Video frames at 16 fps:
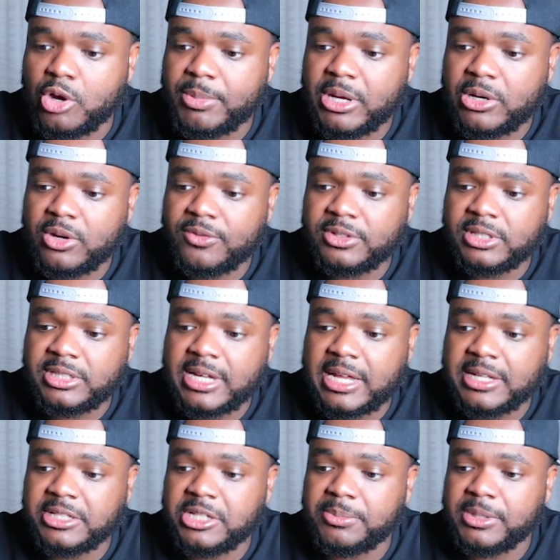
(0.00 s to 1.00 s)
go back over to
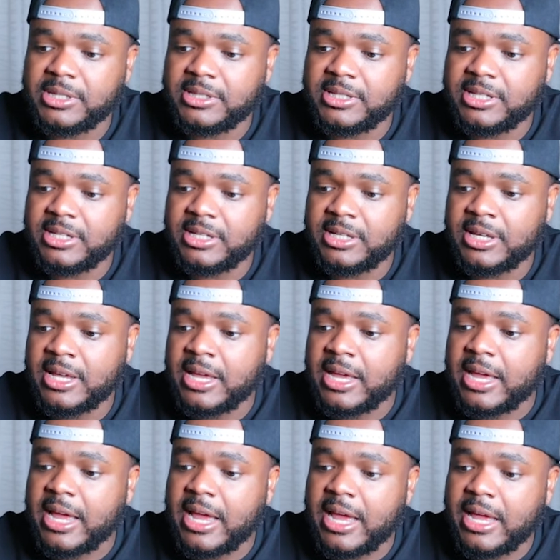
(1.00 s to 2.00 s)
ChatGPT
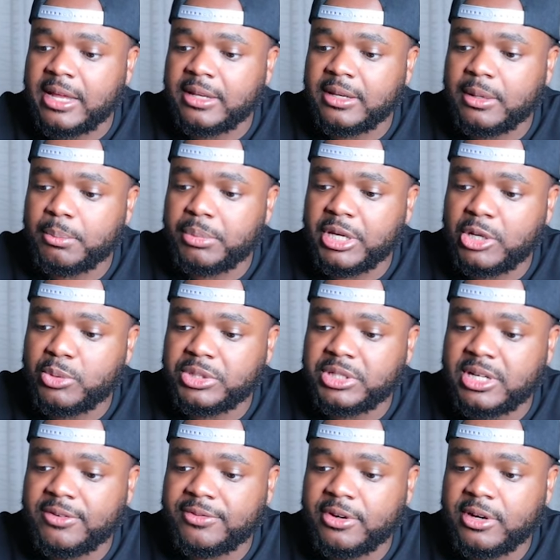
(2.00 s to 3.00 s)
and pick
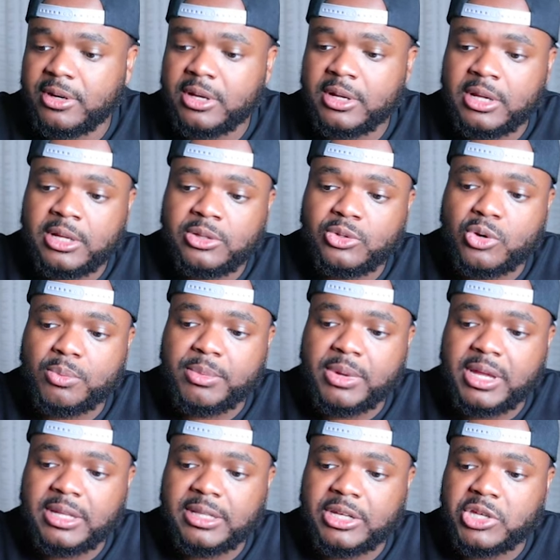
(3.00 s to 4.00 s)
whichever
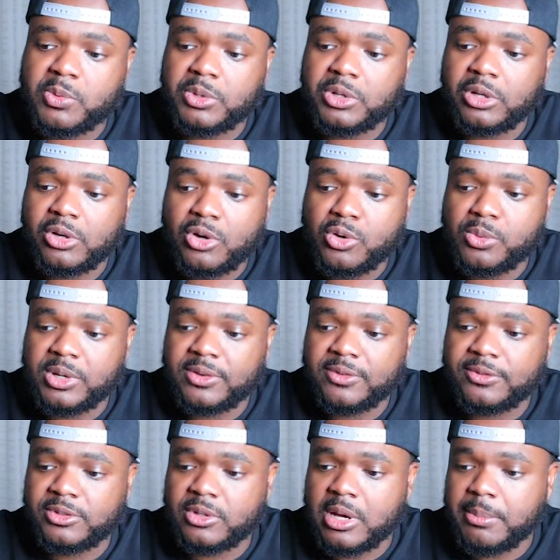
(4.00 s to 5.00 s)
domain that you want to go
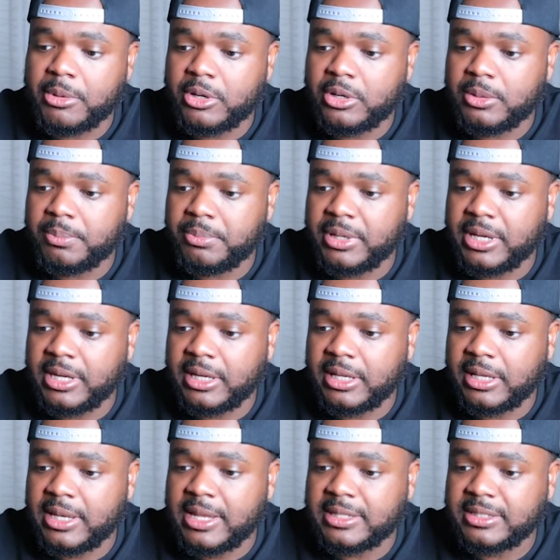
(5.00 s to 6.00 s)
with. So I'm going to
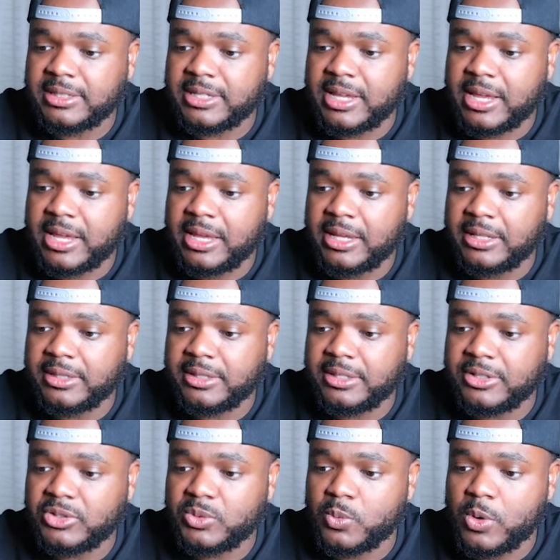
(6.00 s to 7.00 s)
pick, let's say
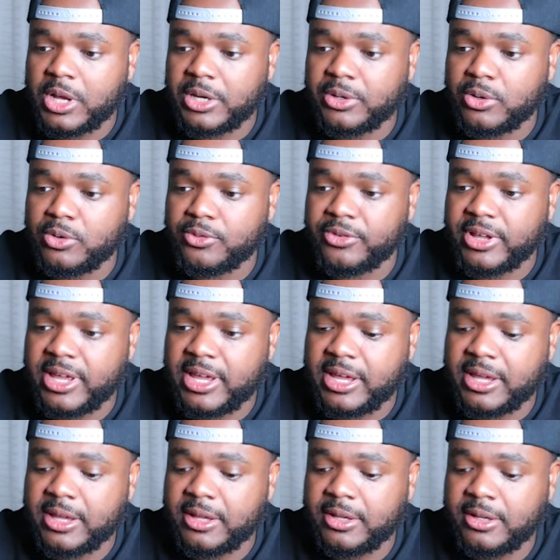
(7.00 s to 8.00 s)
this one over
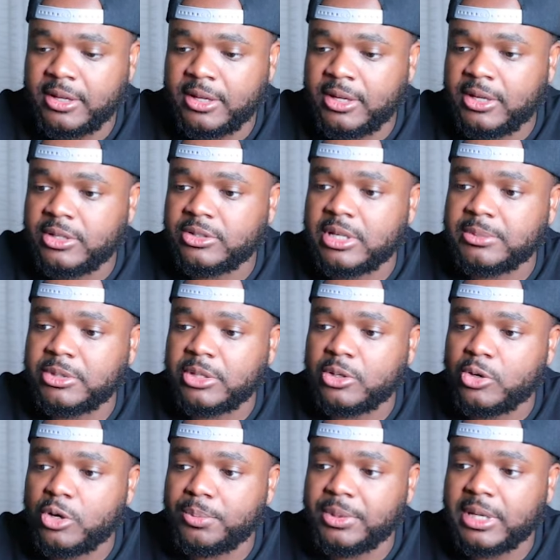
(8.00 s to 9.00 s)
here. So I'm just gonna
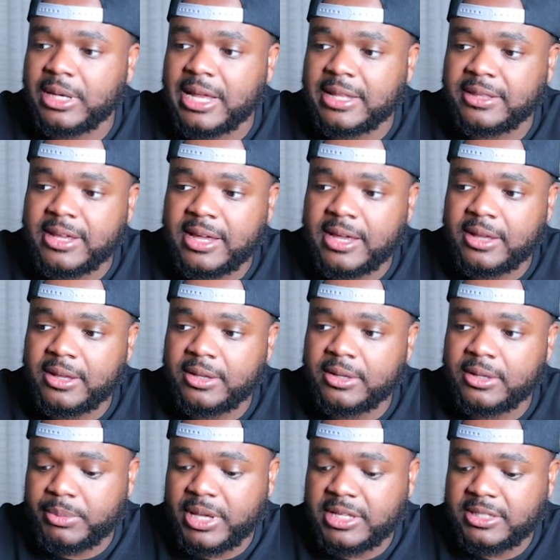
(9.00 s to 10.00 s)
copy it like that,
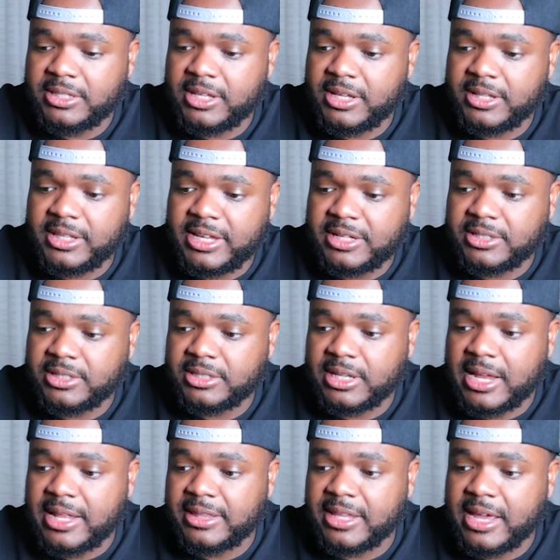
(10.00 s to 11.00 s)
paste it in there just
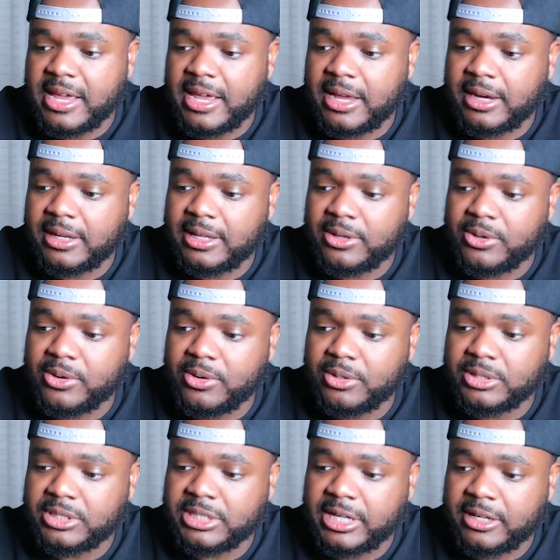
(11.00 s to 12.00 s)
like that and click
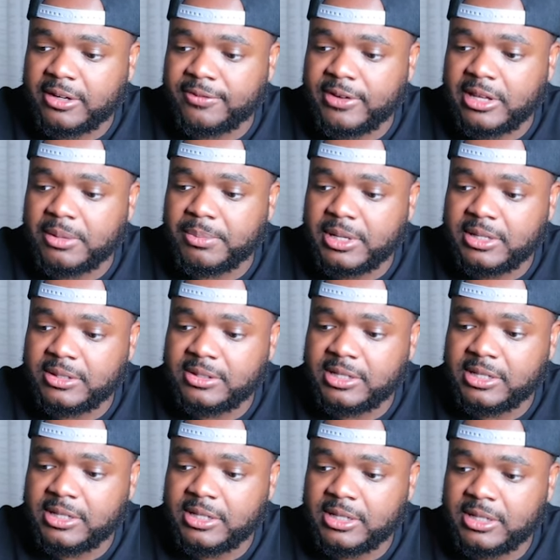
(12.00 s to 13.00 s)
on check
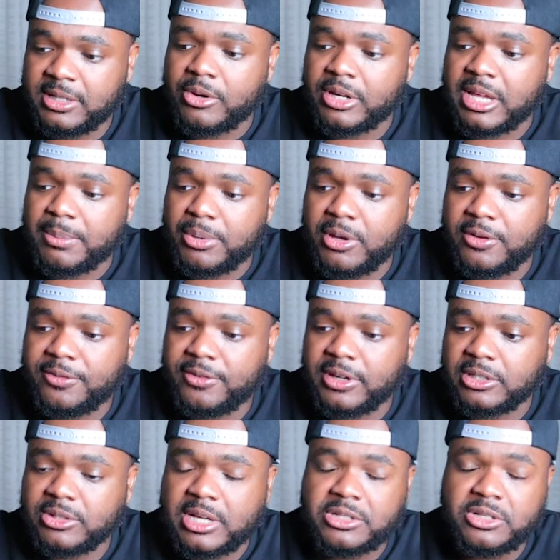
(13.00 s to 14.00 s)
availability. Okay,
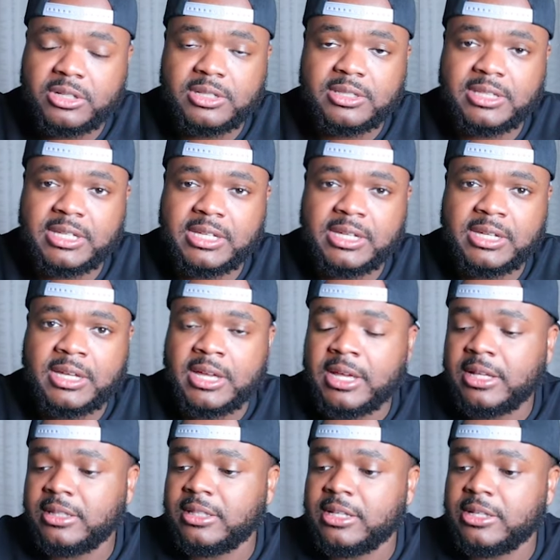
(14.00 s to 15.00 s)
perfect. So as you can see,
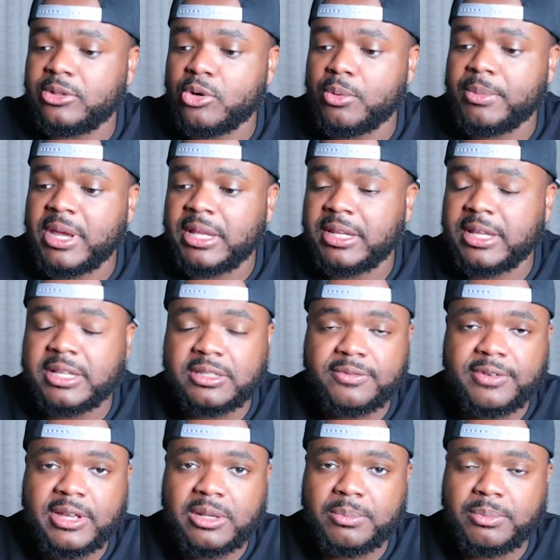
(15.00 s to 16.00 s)
the domain is
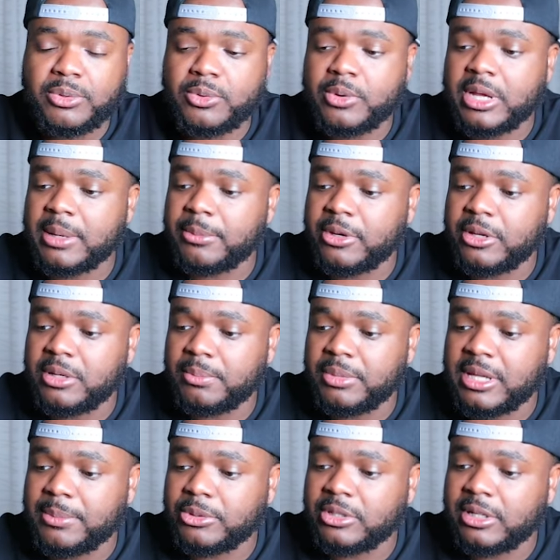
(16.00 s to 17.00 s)
available and I'm gonna
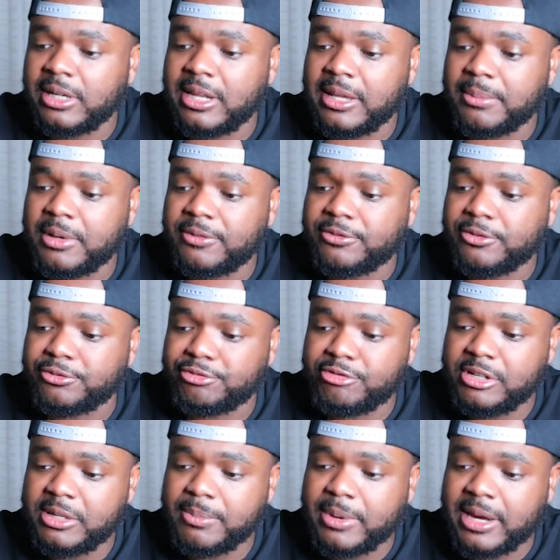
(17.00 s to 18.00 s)
be able to claim it for
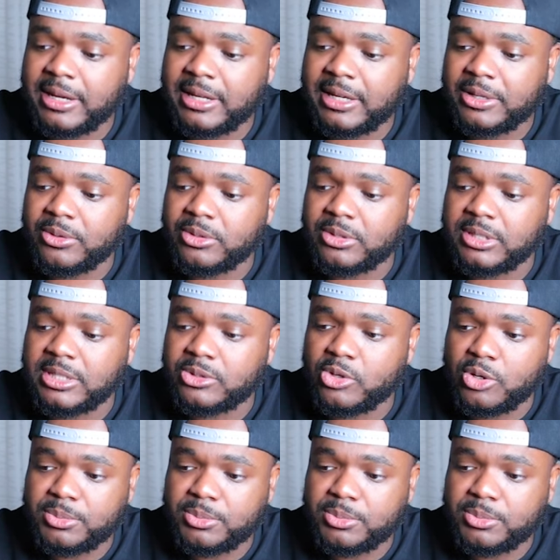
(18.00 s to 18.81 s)
free by clicking on this